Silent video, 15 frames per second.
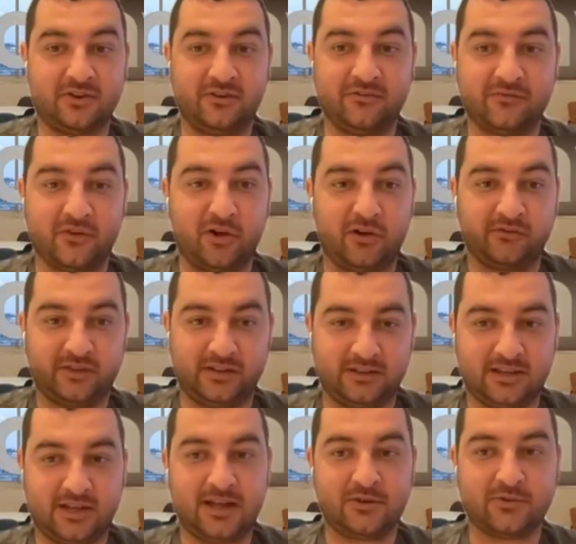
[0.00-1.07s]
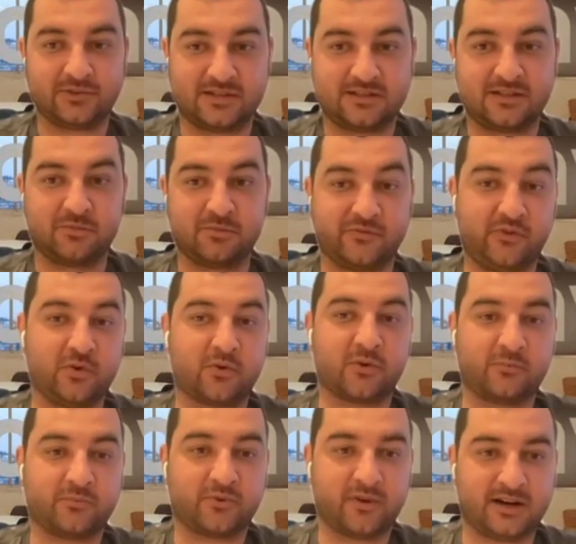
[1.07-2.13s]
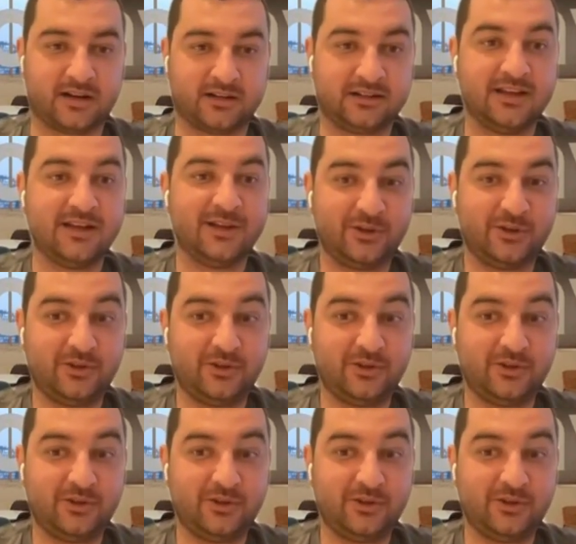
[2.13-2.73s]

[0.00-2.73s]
involved in the ecosystem of your own product,